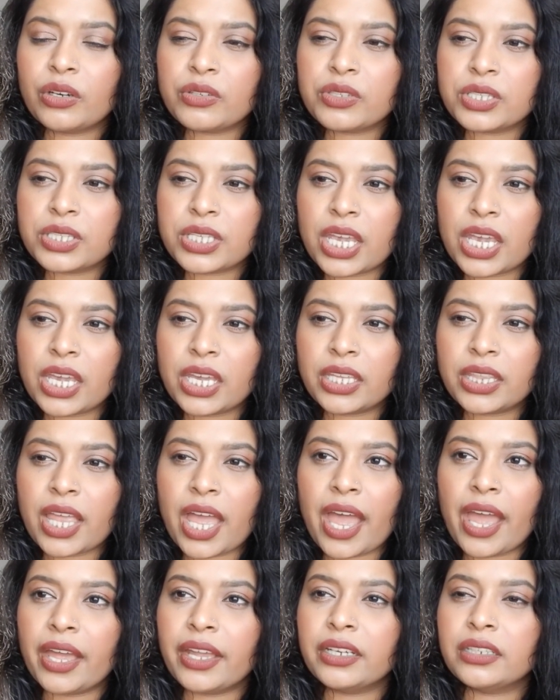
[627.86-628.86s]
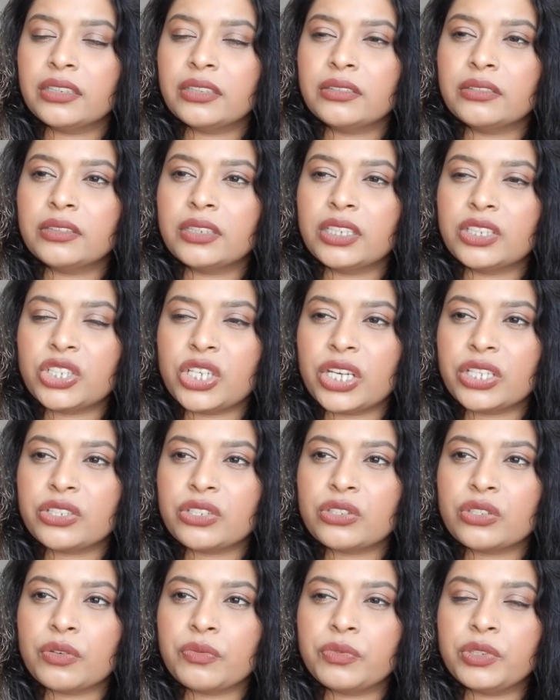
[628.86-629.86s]
say that the
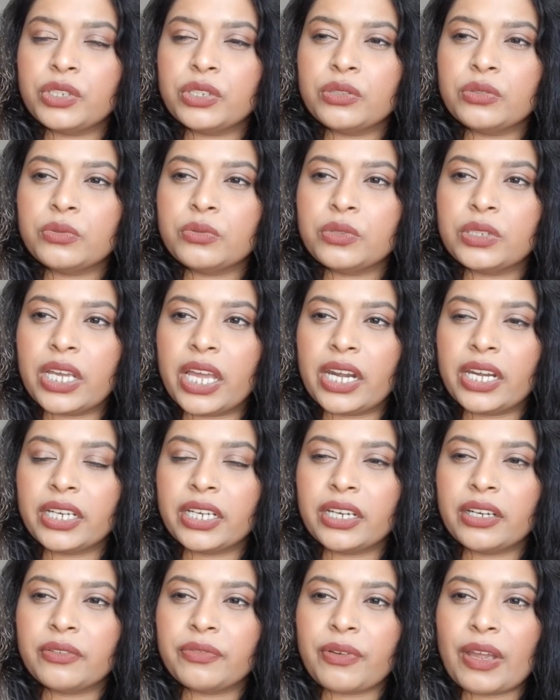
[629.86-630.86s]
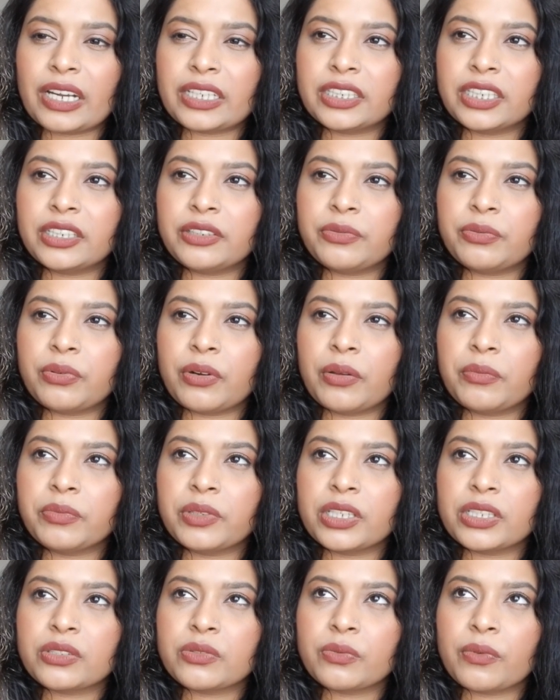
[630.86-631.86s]
chances of you getting infected
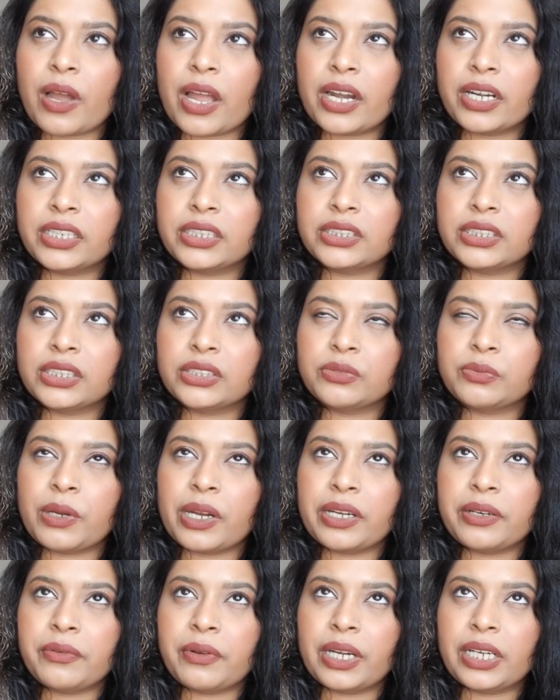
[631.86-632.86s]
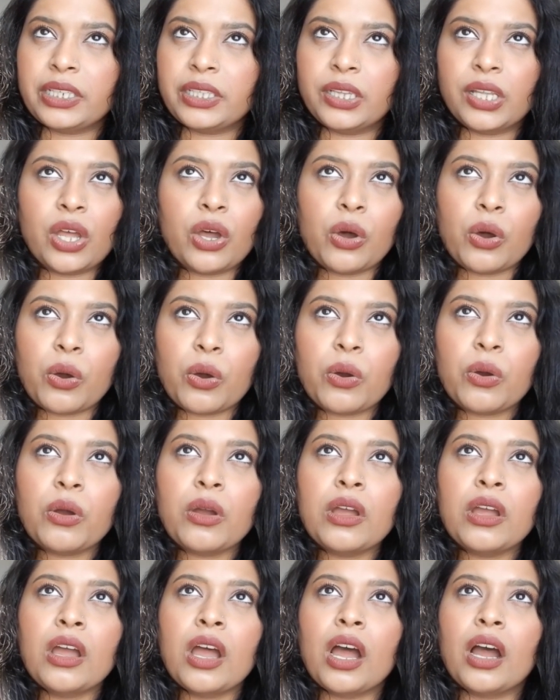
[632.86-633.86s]
from this virus is very
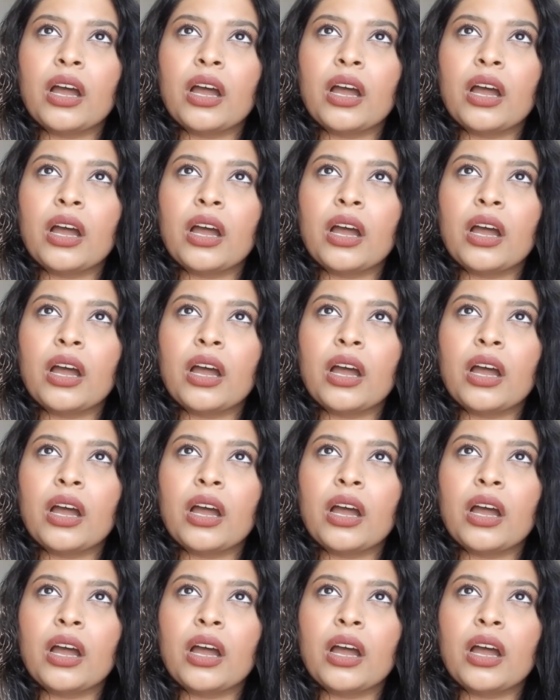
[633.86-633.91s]
low.